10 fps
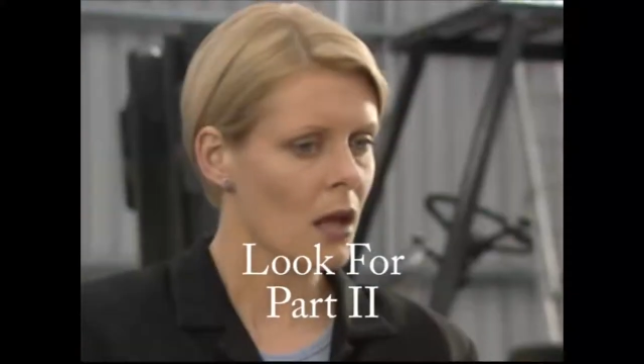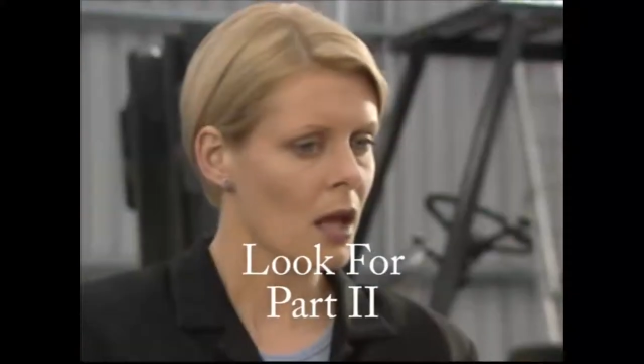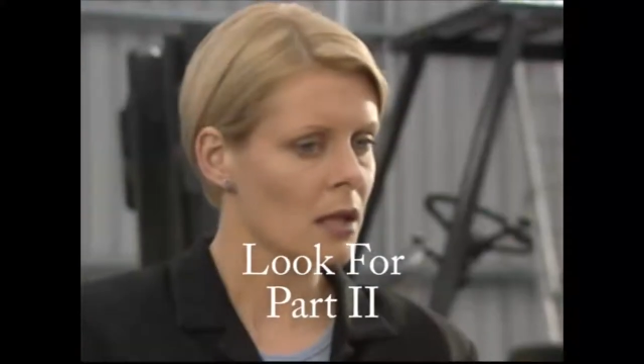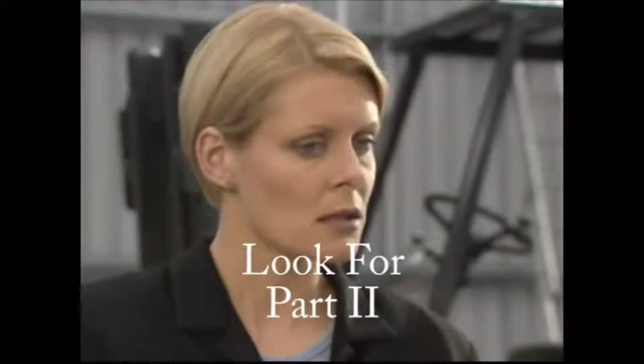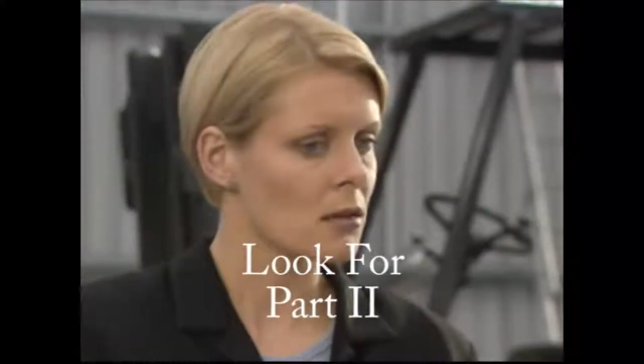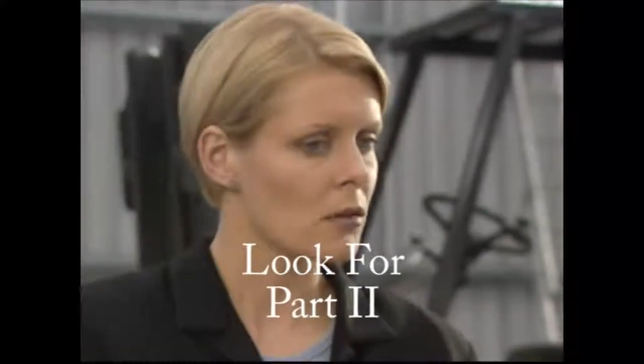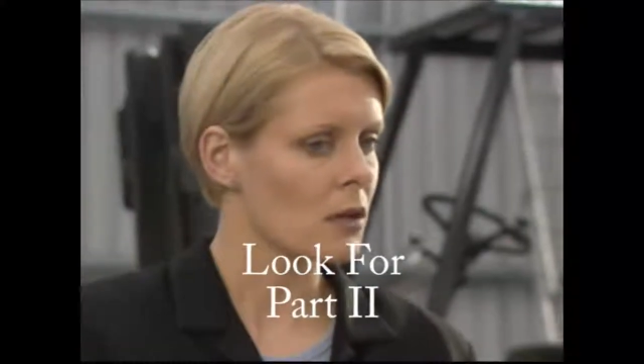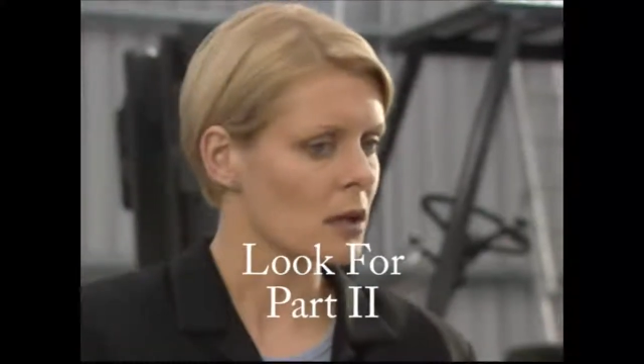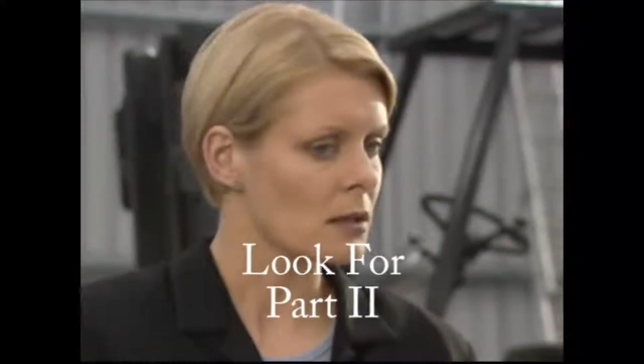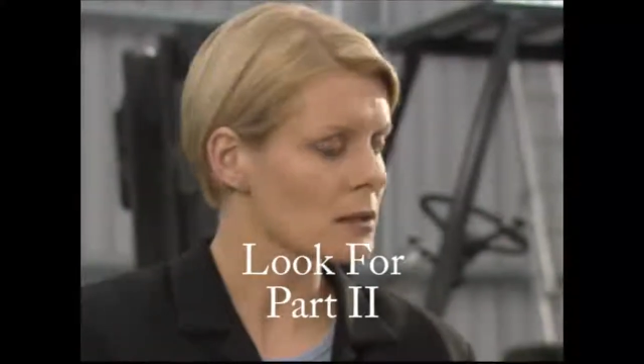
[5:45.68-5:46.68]
And
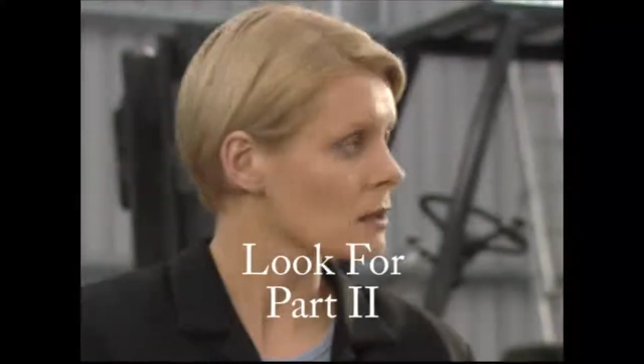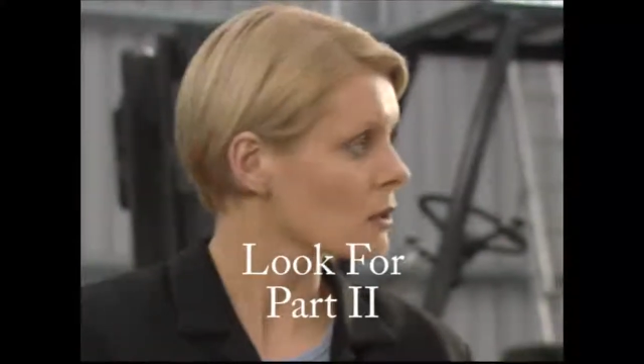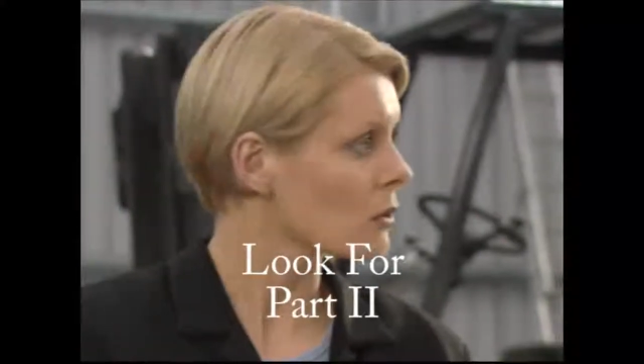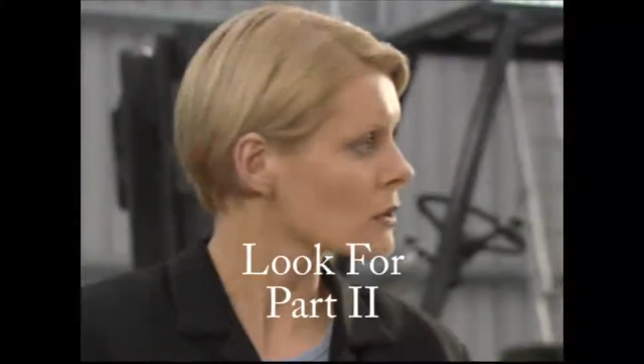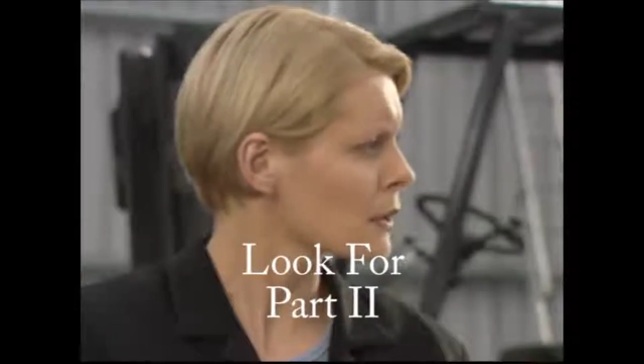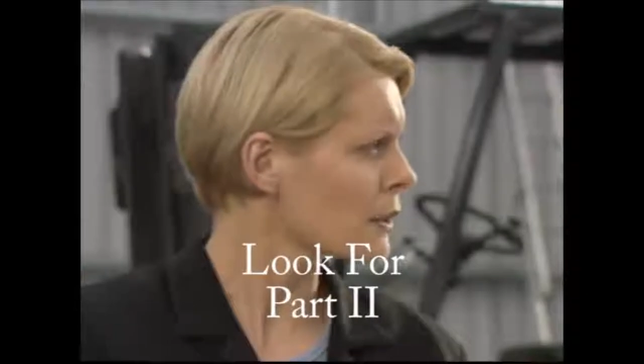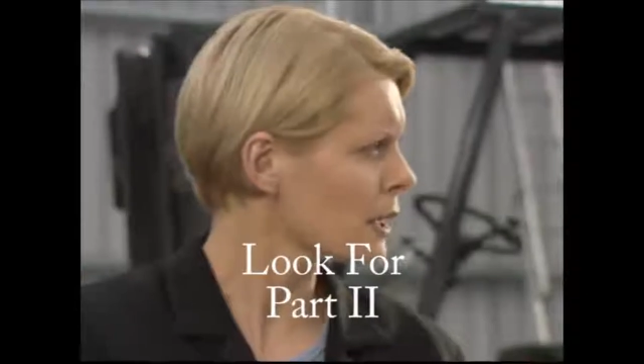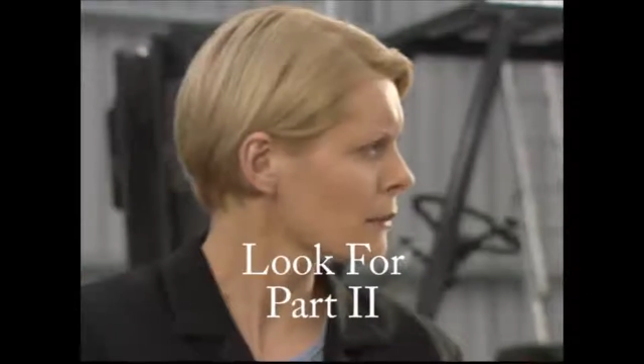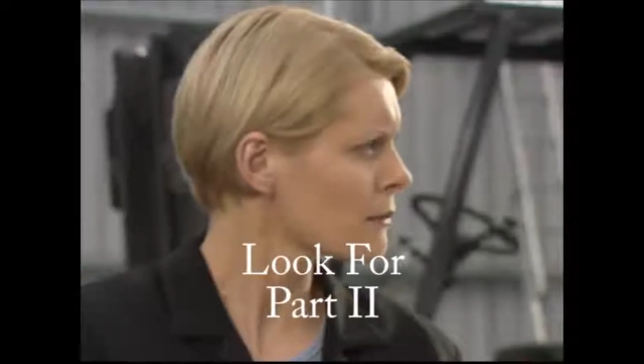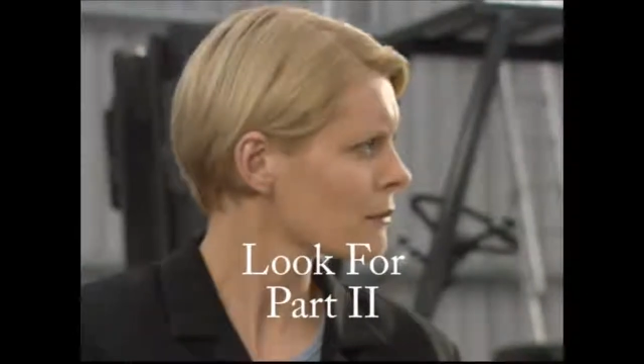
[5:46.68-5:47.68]
Chris, your
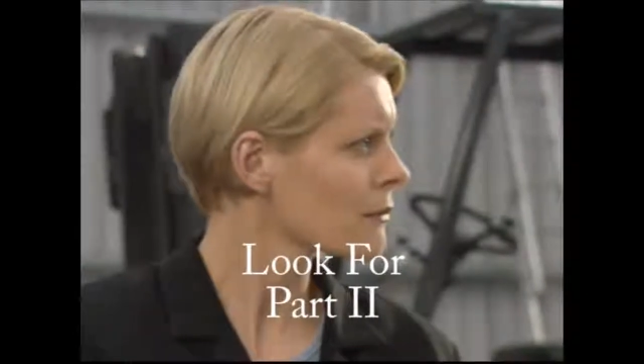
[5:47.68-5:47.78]
surname?